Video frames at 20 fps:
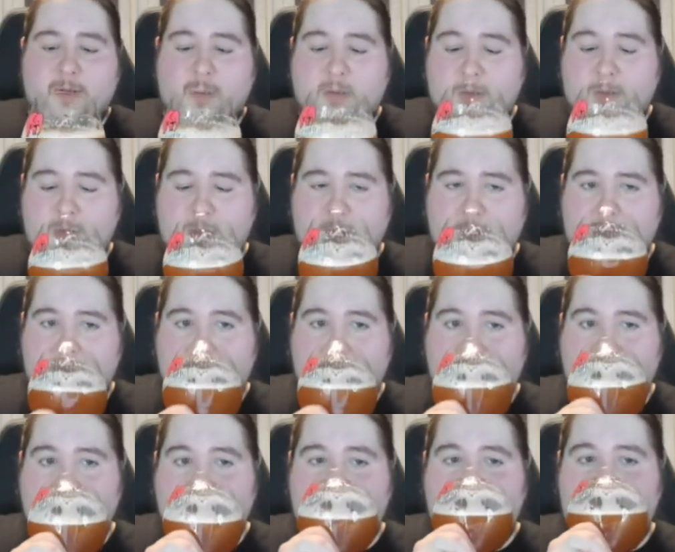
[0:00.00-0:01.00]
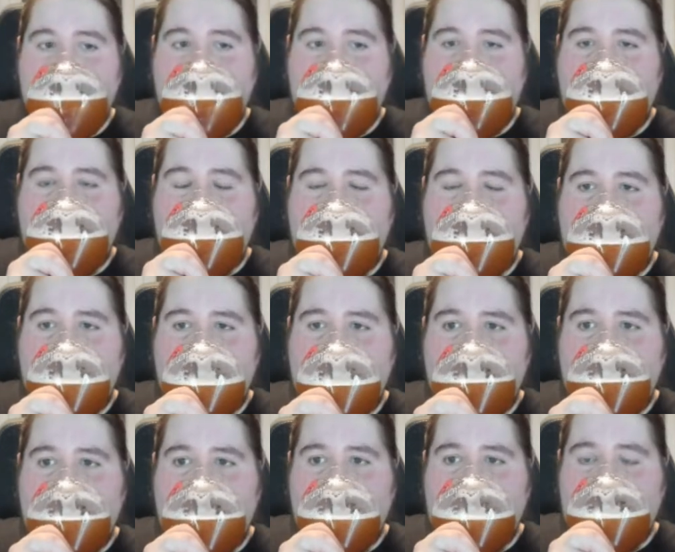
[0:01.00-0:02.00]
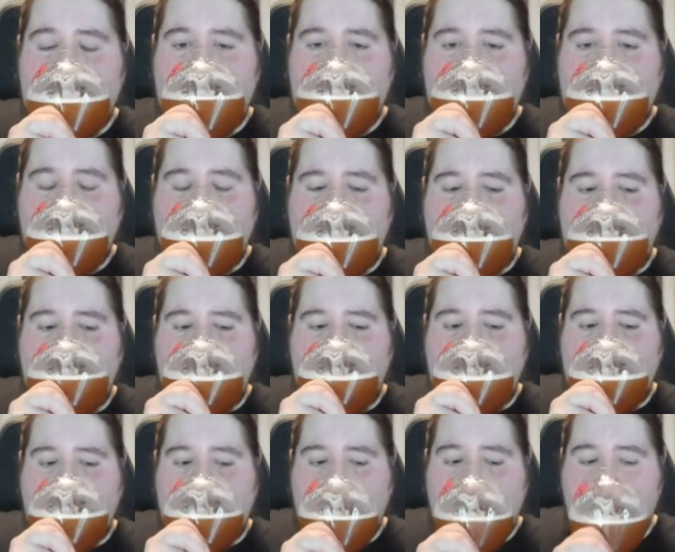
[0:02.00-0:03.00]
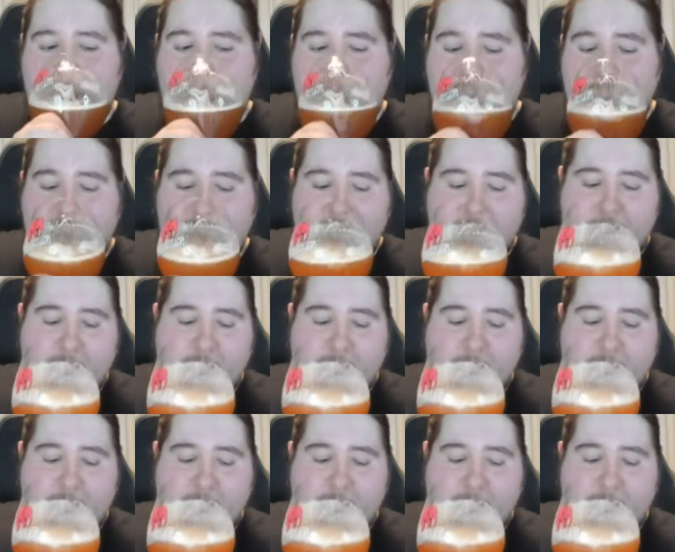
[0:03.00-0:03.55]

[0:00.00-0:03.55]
No one is speaking in this clip.